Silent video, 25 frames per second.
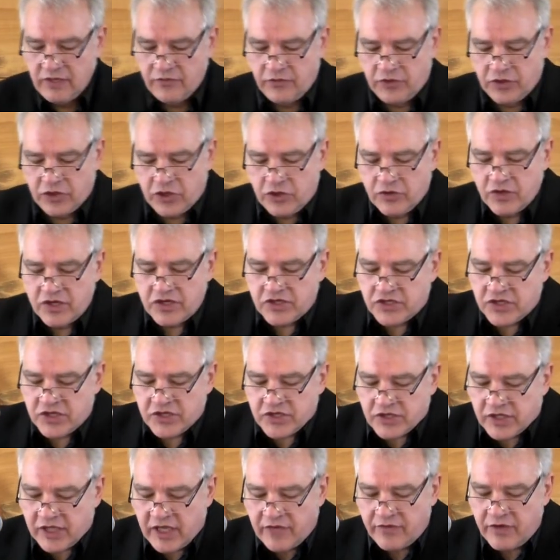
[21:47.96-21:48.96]
For the
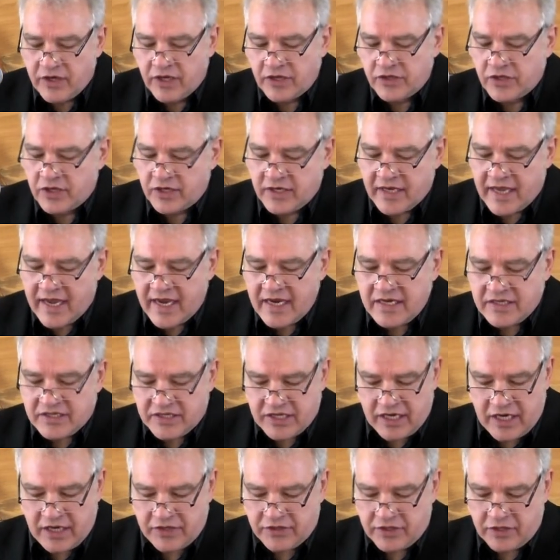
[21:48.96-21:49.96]
Christians living in the
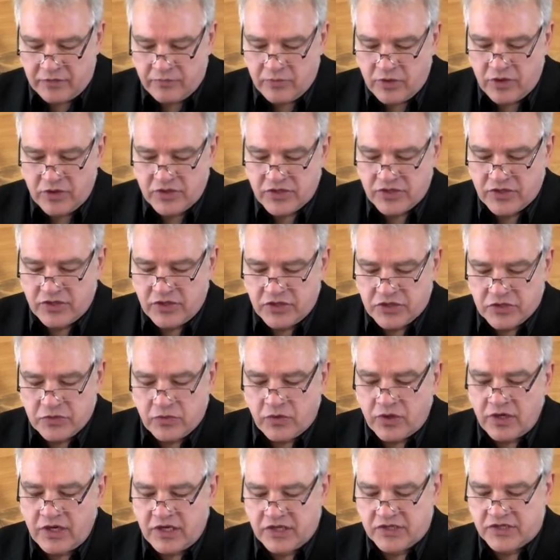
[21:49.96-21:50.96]
19th and most of the
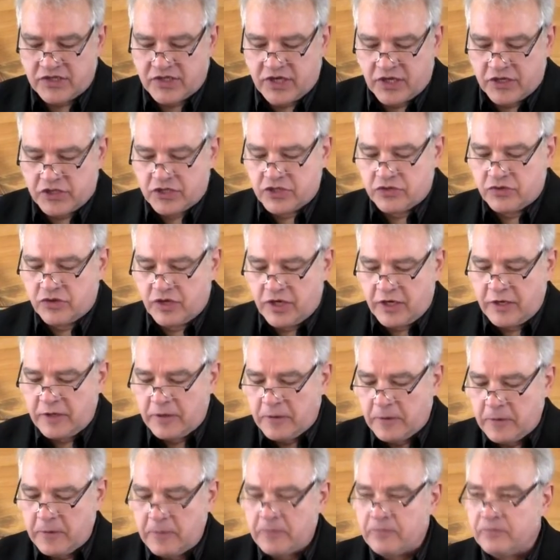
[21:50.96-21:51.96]
20th century,
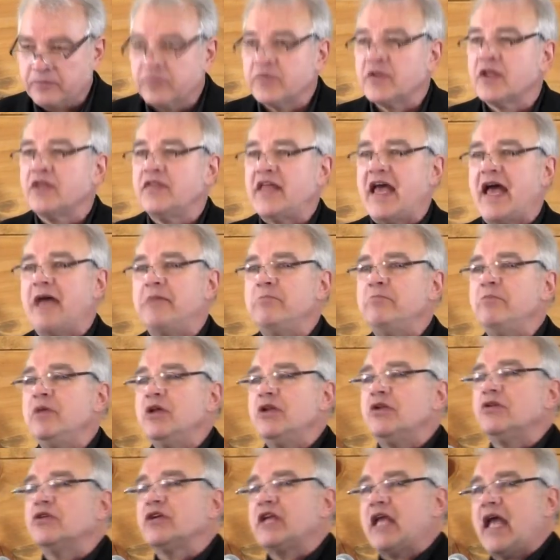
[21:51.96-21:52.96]
that
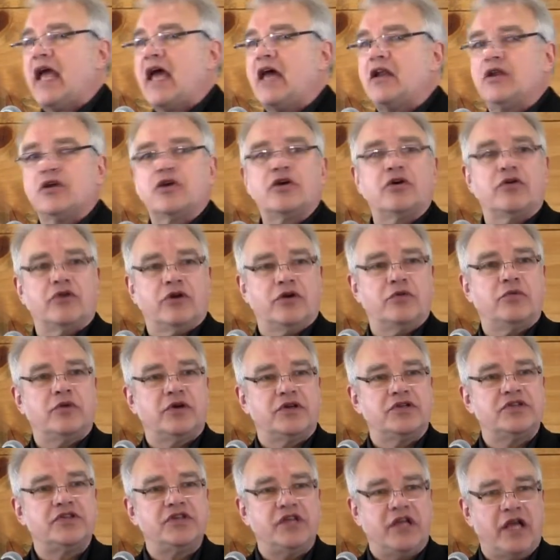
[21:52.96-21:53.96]
middle category
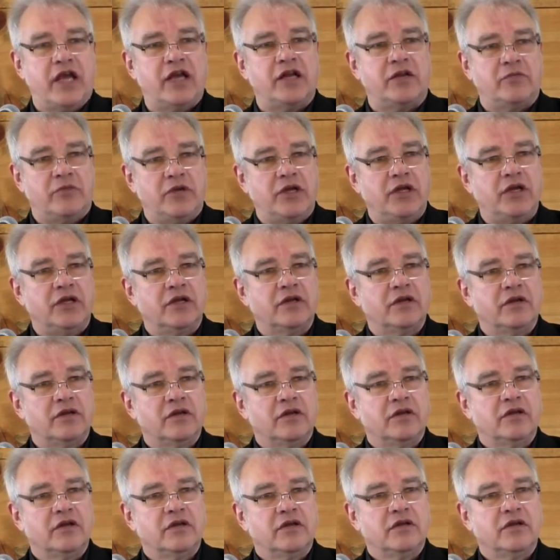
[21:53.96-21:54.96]
was the enemy
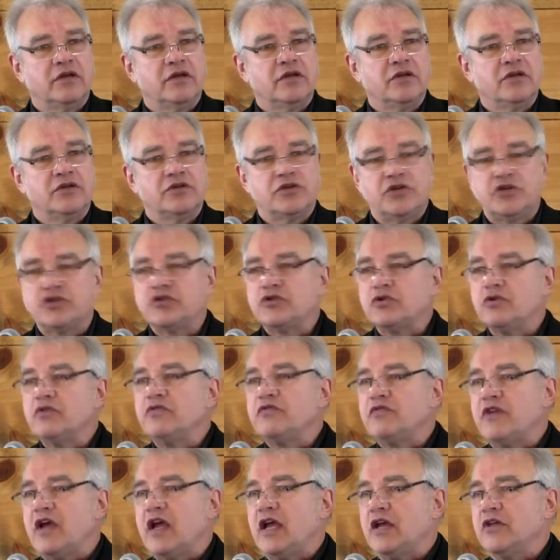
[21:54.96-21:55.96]
to
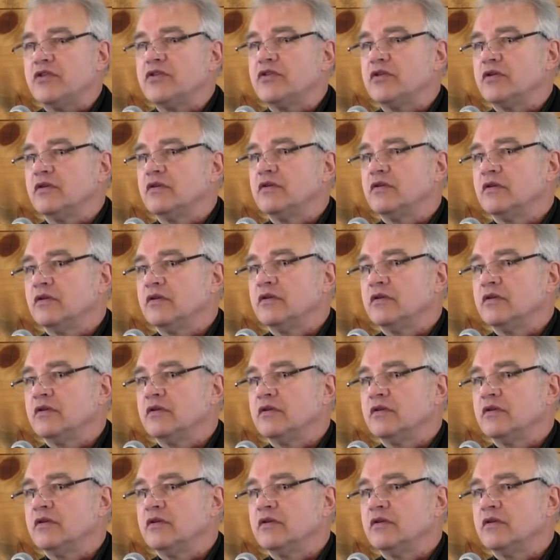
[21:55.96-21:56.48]
true faith.